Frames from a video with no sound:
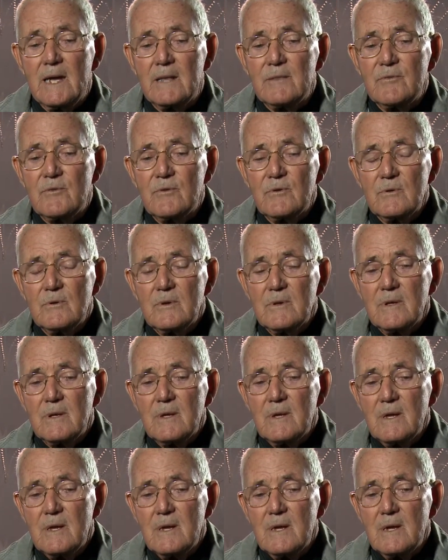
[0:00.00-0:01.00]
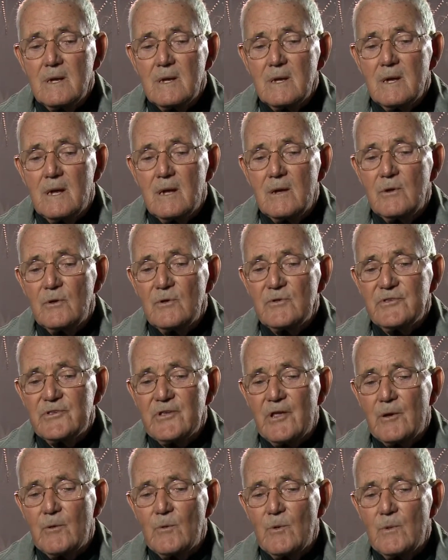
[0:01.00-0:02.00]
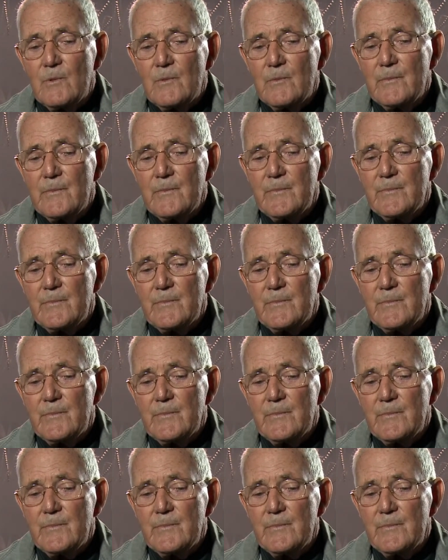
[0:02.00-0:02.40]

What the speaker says: And I also